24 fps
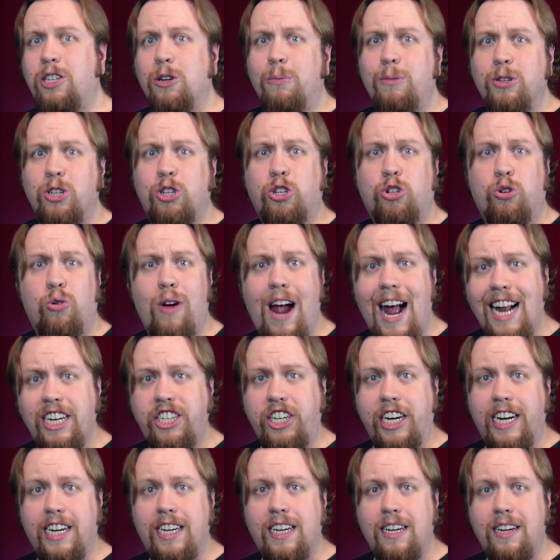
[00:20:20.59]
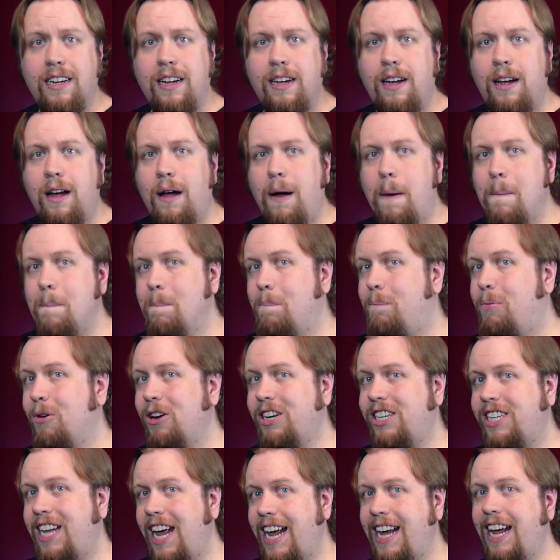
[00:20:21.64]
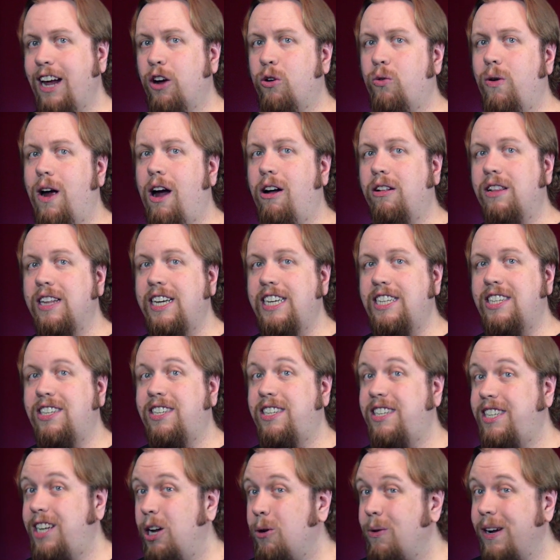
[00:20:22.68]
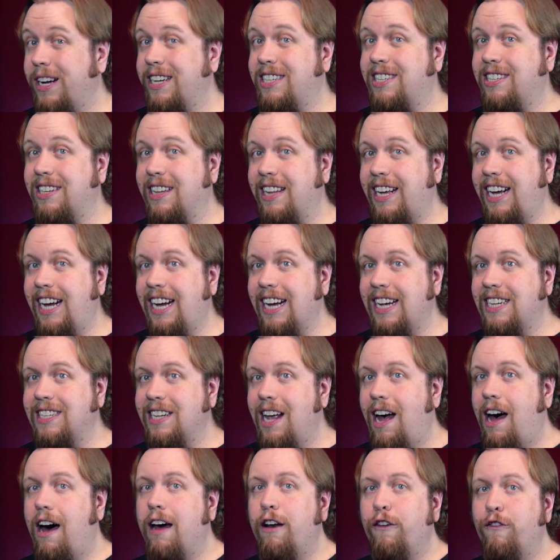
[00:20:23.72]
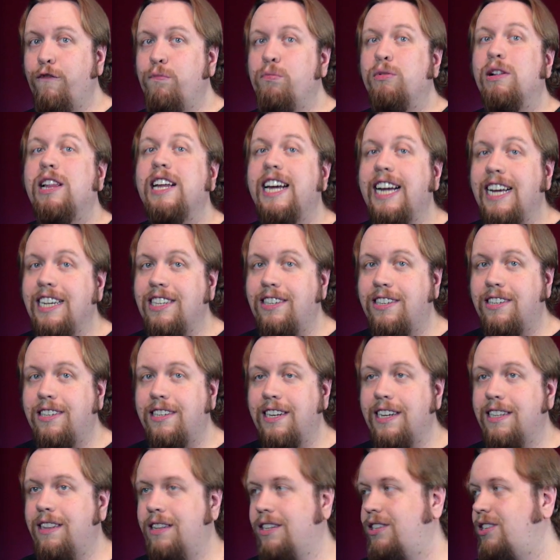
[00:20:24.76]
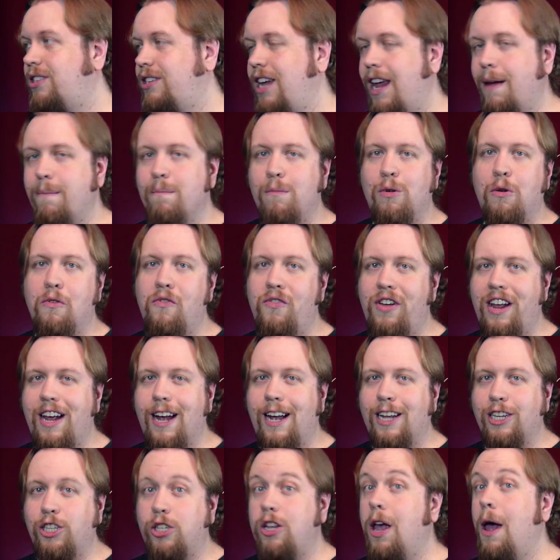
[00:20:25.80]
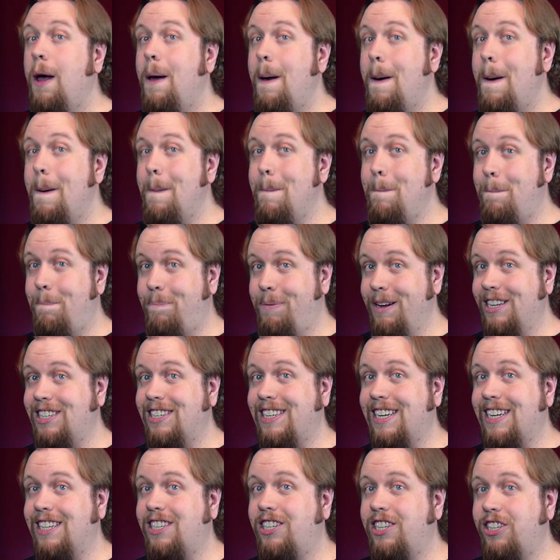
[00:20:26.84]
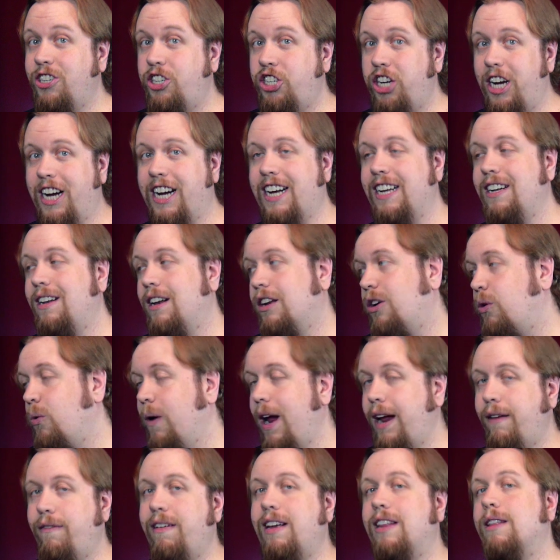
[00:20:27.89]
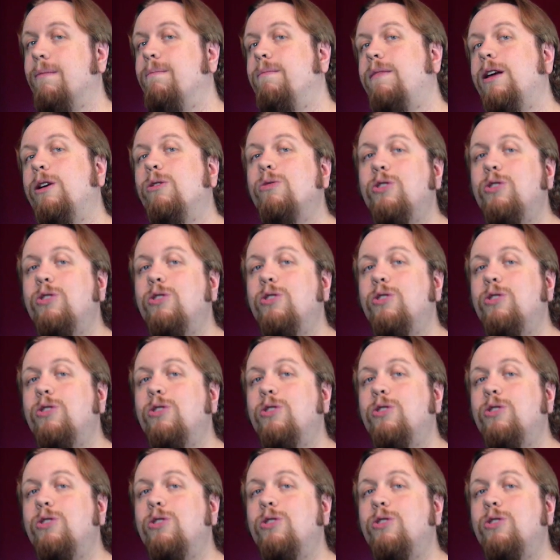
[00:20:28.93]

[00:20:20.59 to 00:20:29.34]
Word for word: it's almost tragic. But taking Crowley seriously is out of place in the same movie as Biscuits and Chicken and Gravy, the